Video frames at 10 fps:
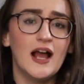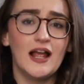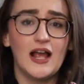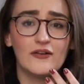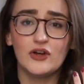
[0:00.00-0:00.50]

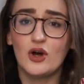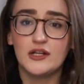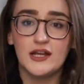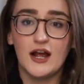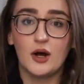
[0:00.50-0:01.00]
I have it
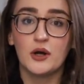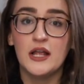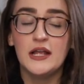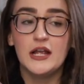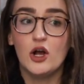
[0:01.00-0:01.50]
on now.
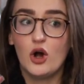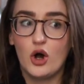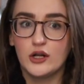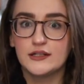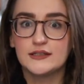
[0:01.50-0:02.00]
It
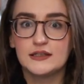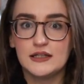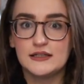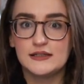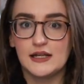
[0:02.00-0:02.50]

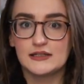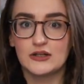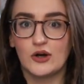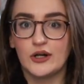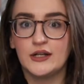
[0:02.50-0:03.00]
honestly stays
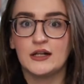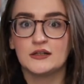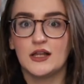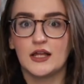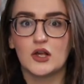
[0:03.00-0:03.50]
on
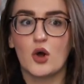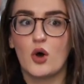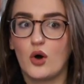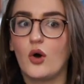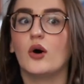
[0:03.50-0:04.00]
like
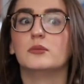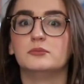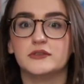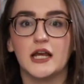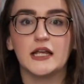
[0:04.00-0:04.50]
all
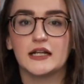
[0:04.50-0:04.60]
day.